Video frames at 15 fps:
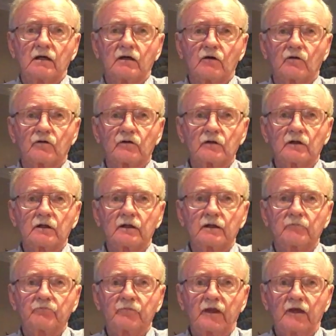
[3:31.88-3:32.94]
oral
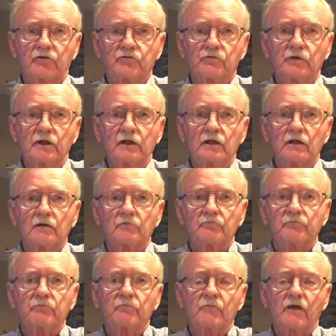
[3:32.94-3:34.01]
history
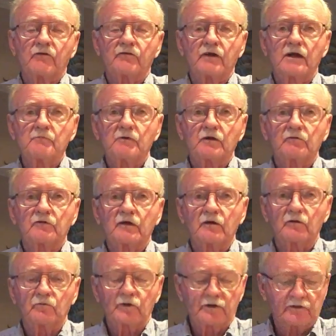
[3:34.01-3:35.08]
assignment
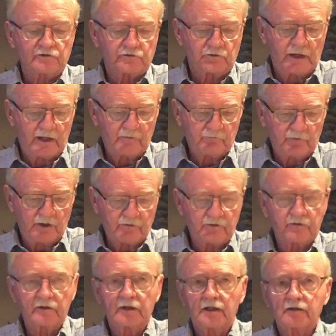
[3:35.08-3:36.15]
with his
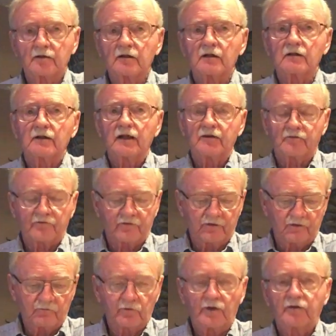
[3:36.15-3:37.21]
grandmother, and that's
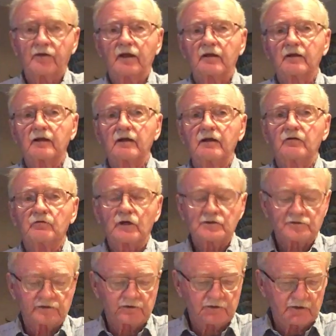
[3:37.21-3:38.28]
one thing that he
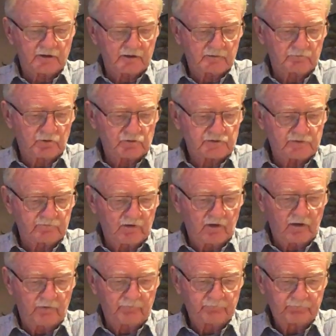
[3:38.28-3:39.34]
treasured most of
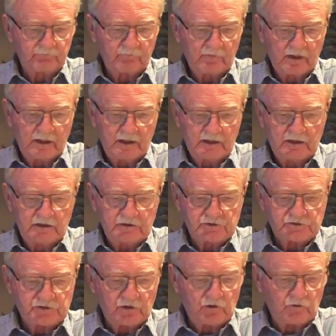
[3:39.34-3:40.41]
all.
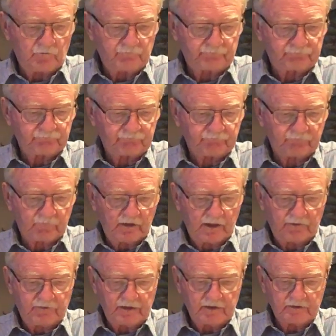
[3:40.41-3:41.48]
So I
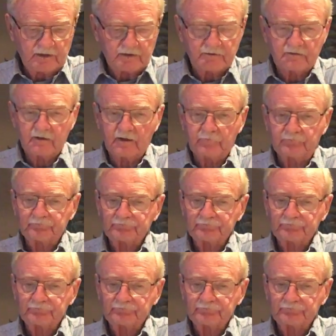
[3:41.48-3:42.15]
think that